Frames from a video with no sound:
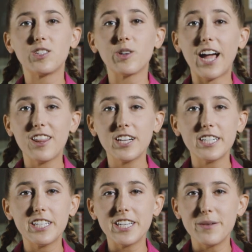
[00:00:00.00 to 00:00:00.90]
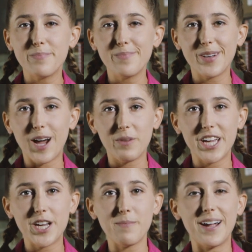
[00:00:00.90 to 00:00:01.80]
So gather your team,
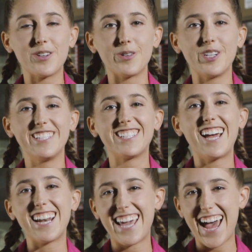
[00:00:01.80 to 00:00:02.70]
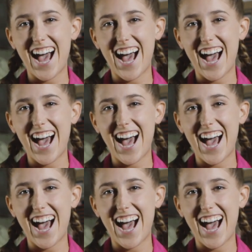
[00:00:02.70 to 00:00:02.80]
nominate your mentors, and get